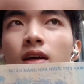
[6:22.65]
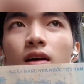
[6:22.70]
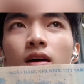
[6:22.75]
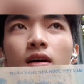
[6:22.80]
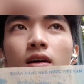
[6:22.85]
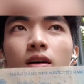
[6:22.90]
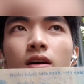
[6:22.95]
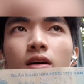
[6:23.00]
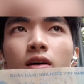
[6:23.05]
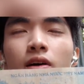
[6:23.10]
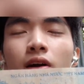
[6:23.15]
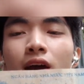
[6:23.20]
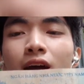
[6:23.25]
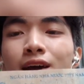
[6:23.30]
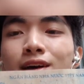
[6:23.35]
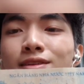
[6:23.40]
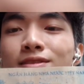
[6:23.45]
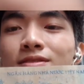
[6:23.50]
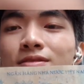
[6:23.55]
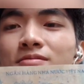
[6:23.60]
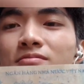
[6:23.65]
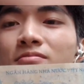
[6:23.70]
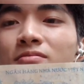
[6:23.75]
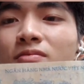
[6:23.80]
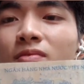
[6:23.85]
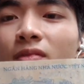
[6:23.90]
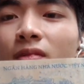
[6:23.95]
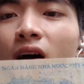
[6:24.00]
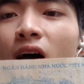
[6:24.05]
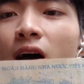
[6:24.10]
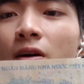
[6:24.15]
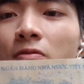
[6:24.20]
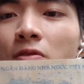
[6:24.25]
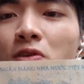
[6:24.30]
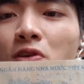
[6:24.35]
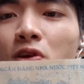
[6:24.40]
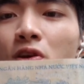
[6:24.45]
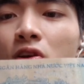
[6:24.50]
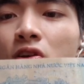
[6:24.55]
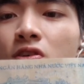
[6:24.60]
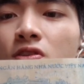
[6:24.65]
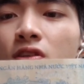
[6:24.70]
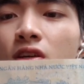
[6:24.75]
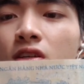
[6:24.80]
and every year